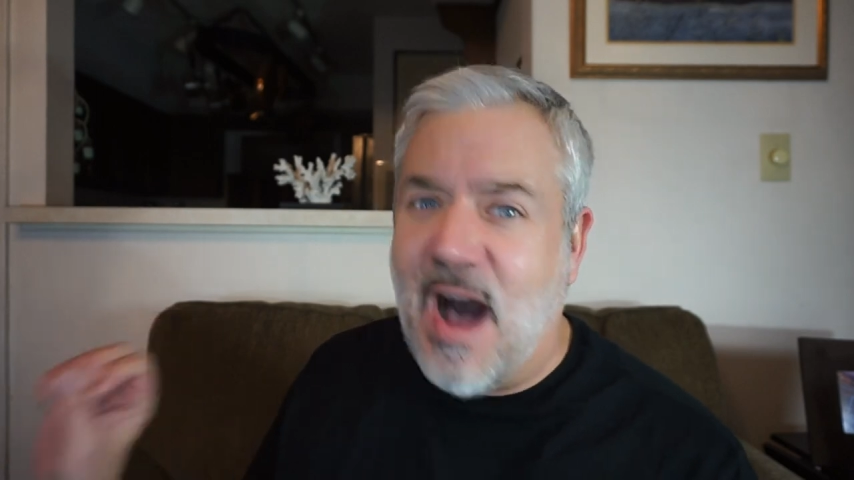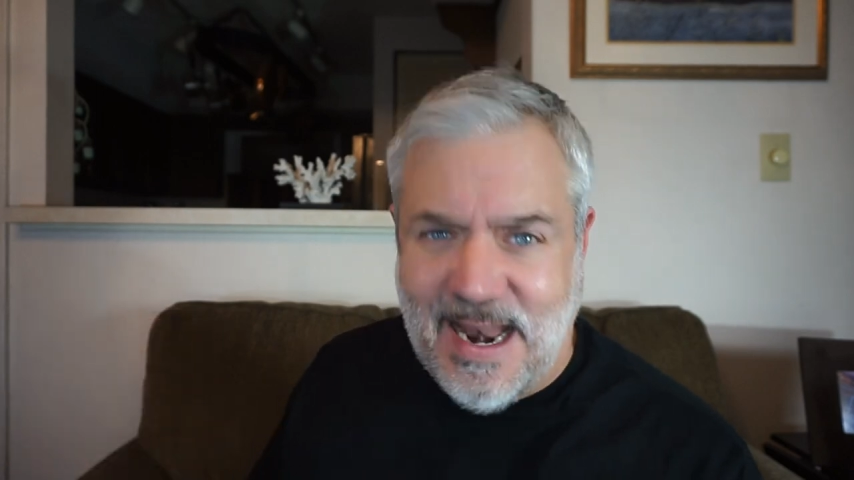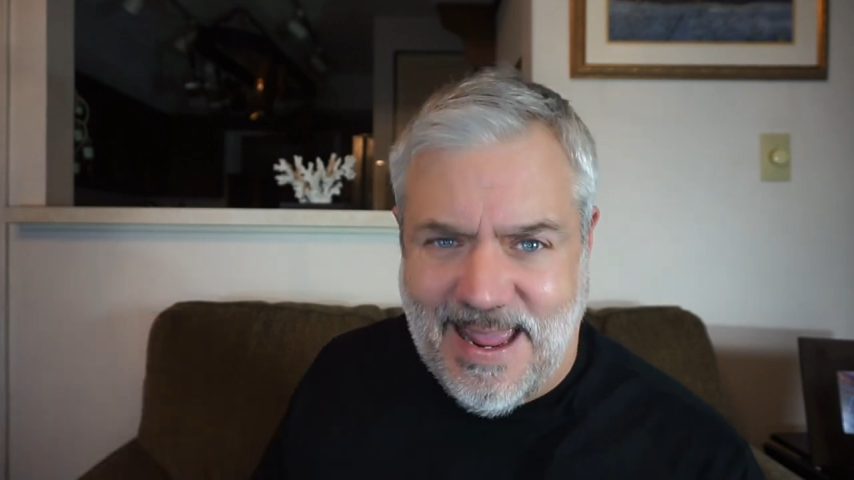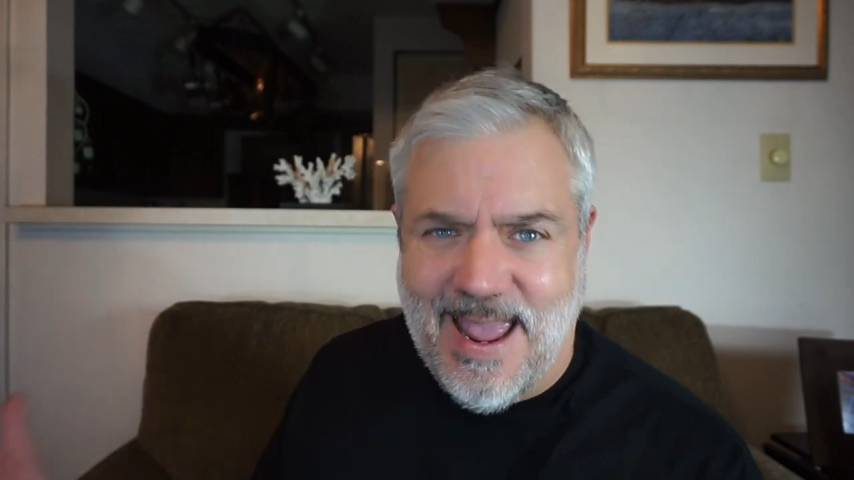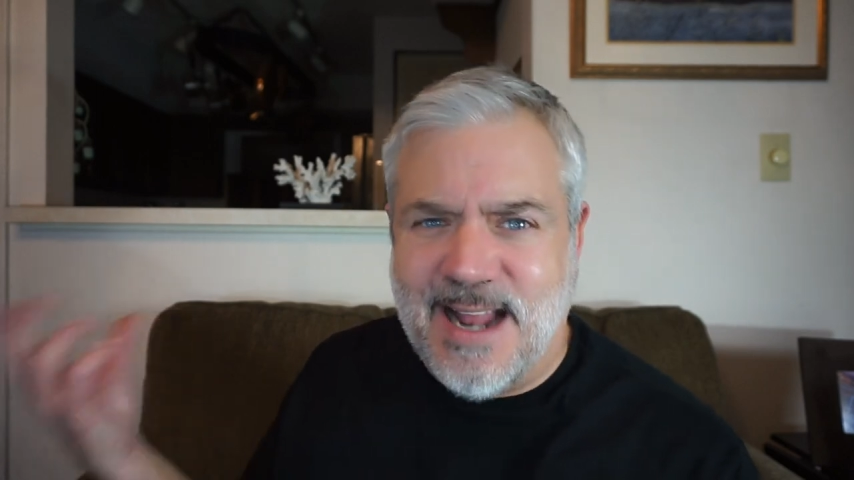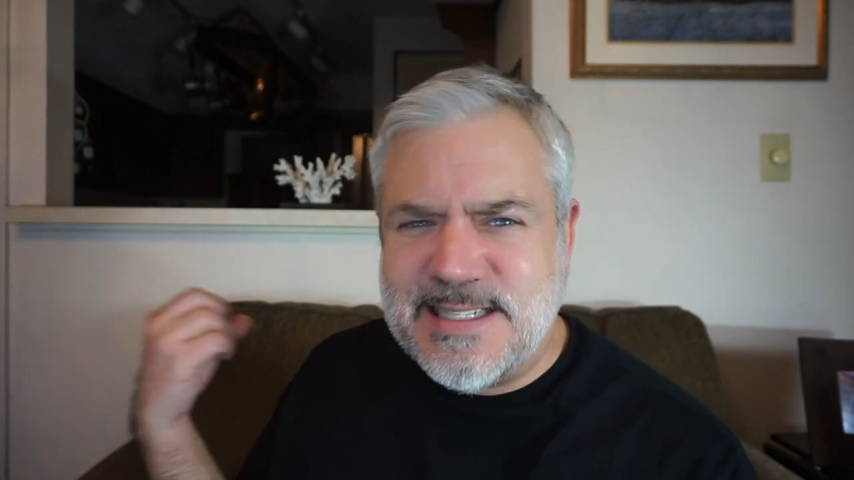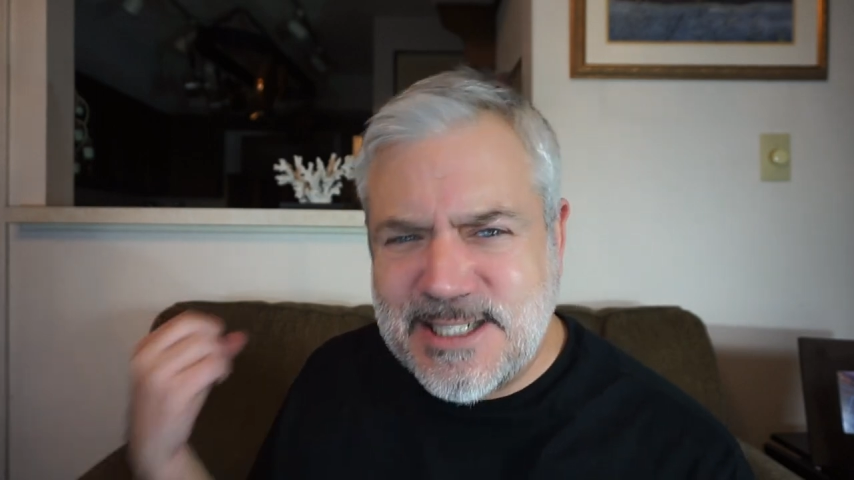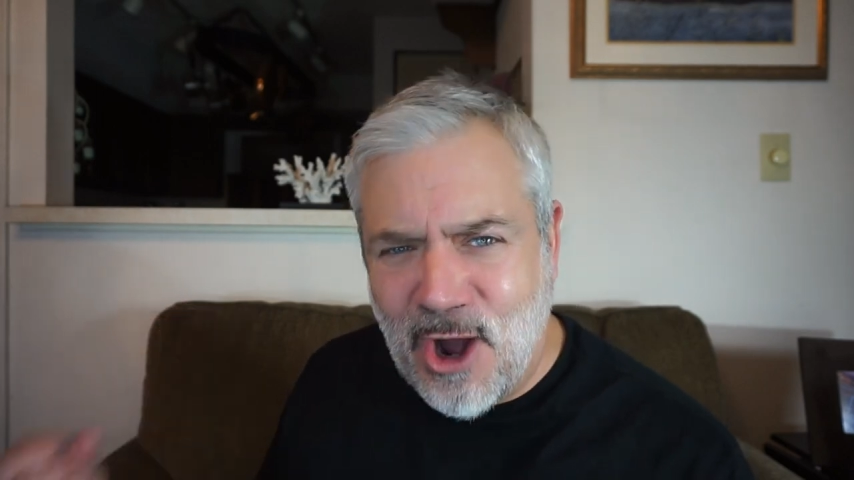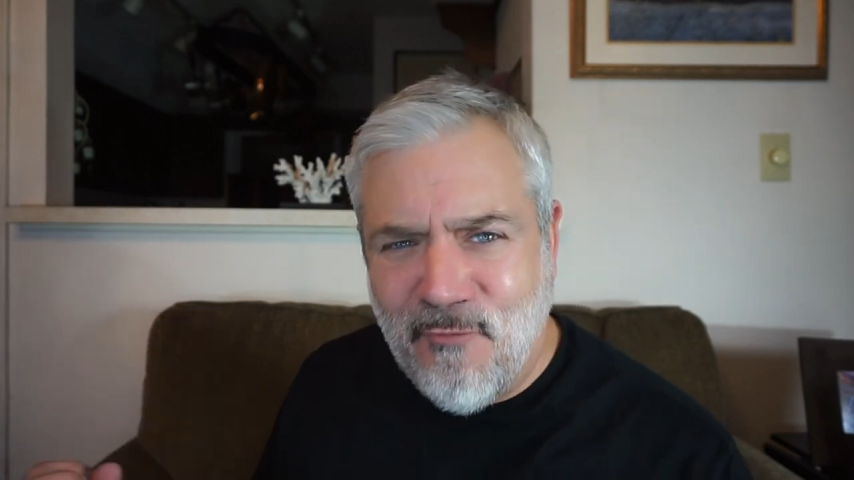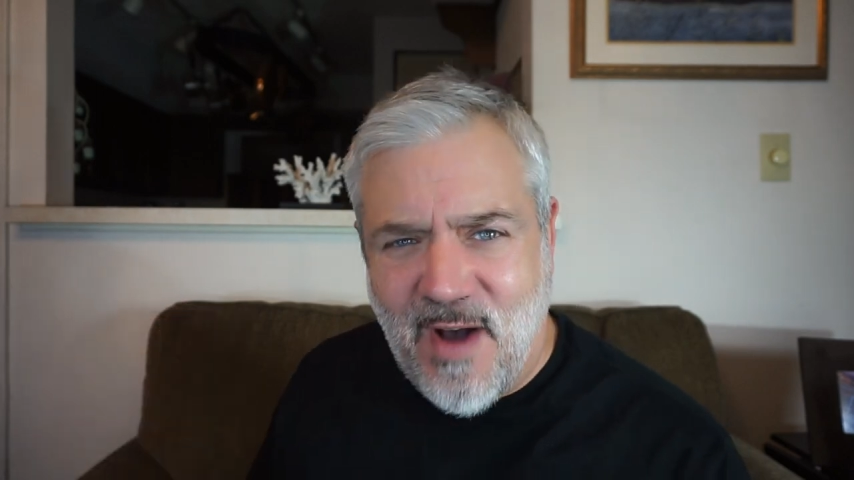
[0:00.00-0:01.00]
funny, and
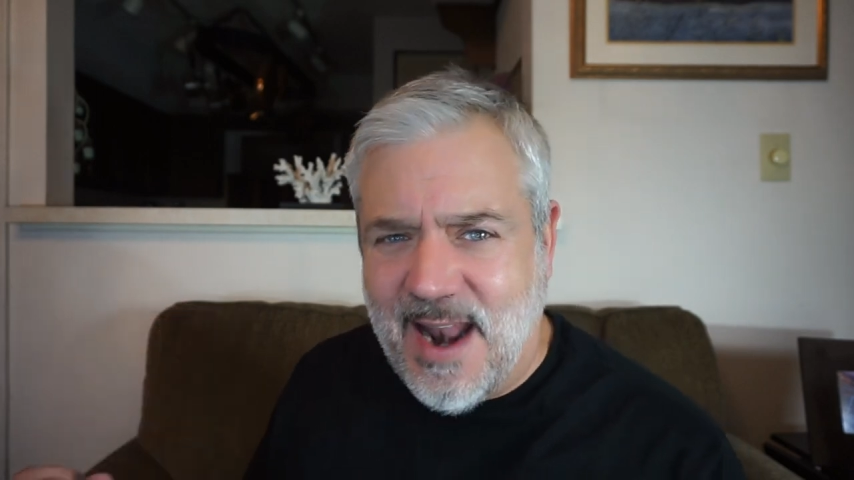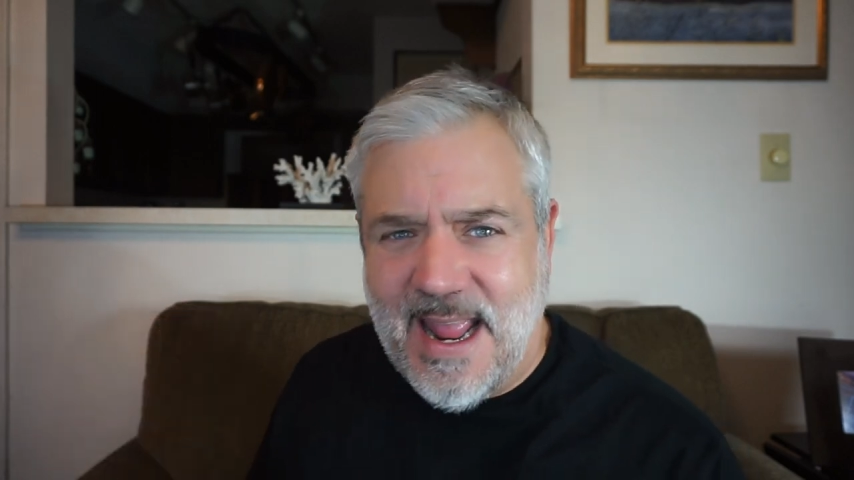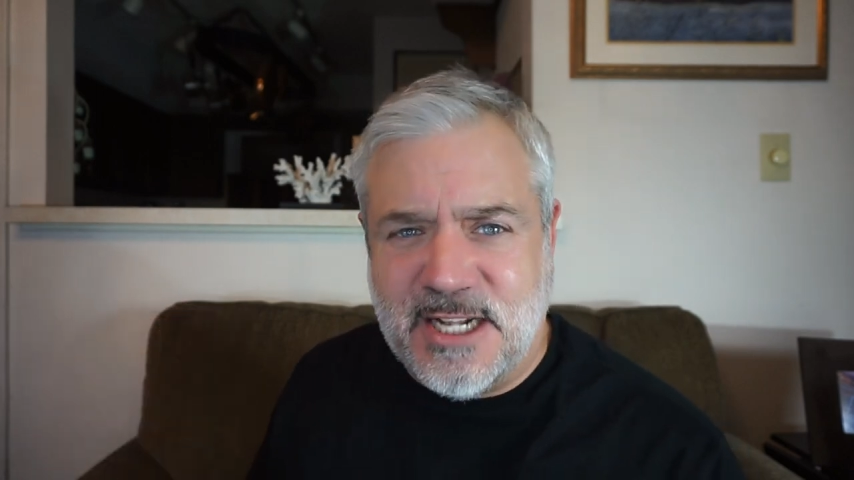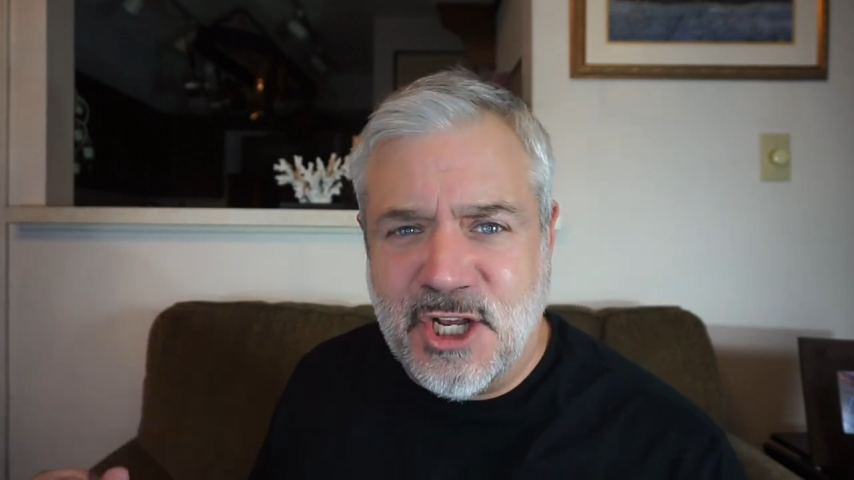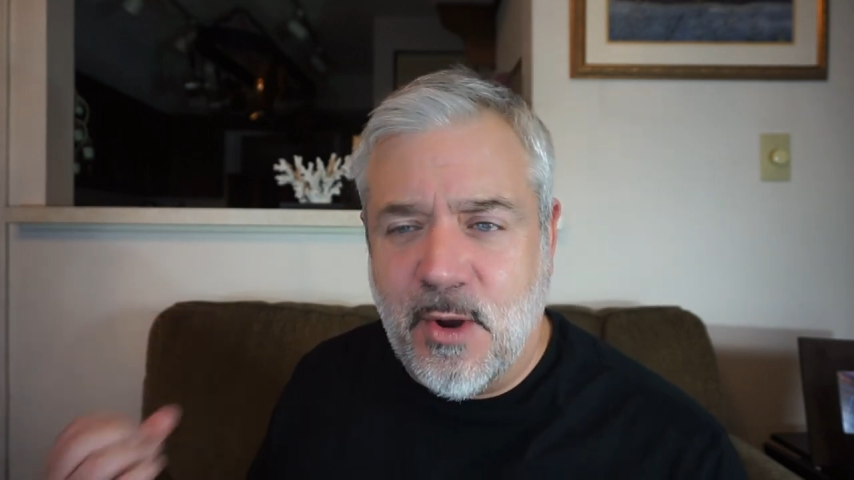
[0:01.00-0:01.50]
so funny, too.